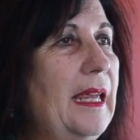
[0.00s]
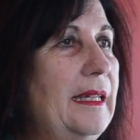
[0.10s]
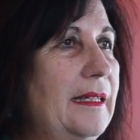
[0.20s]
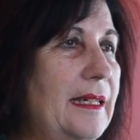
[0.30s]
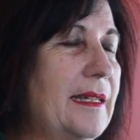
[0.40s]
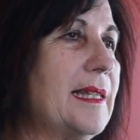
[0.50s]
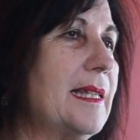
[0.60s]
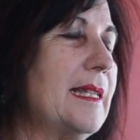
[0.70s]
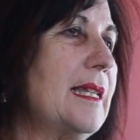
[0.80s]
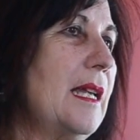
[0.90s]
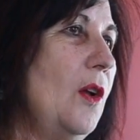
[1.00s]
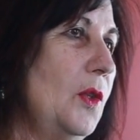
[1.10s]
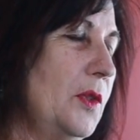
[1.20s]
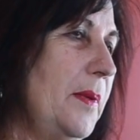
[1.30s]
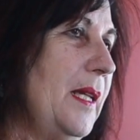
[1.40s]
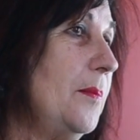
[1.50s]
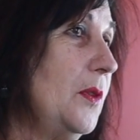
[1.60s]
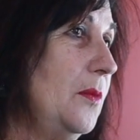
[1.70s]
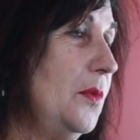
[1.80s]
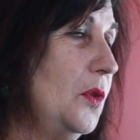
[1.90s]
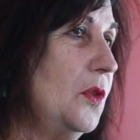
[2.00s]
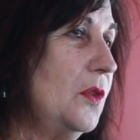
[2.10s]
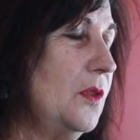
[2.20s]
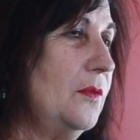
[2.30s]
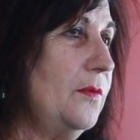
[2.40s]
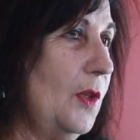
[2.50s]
and yes, older people are more